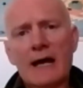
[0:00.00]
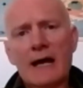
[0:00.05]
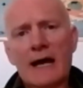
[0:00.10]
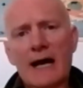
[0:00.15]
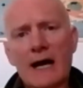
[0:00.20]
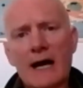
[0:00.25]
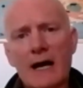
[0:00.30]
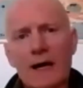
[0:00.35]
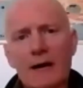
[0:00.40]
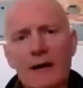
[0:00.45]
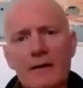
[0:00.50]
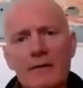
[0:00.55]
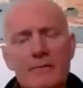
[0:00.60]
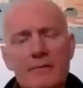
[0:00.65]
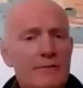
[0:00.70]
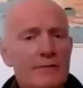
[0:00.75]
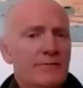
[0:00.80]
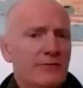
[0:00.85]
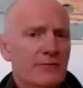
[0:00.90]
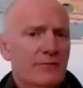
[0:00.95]

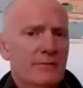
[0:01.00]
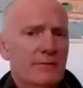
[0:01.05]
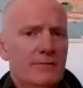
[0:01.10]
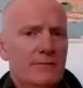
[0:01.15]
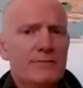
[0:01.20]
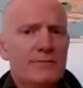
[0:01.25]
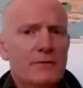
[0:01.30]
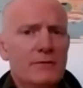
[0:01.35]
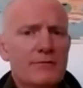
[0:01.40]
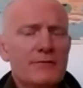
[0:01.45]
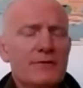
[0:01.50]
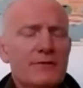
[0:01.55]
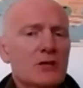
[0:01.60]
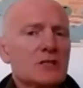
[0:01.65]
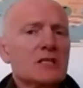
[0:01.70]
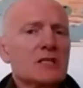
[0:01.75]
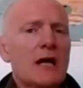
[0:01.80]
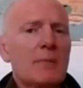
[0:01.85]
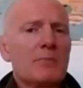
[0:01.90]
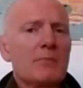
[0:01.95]
for the first
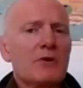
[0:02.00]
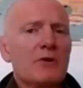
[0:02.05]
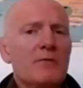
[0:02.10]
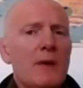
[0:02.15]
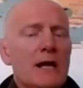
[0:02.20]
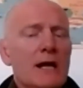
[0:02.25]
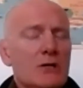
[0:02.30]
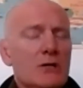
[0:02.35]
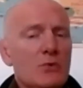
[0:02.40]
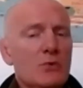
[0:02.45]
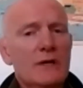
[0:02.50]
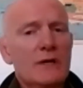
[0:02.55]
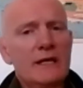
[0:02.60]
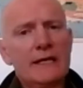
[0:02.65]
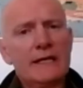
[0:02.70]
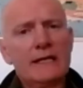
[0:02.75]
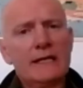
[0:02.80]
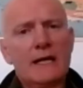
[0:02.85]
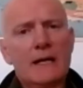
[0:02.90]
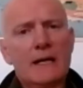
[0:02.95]
couple of months when
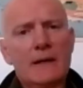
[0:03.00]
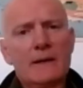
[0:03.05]
he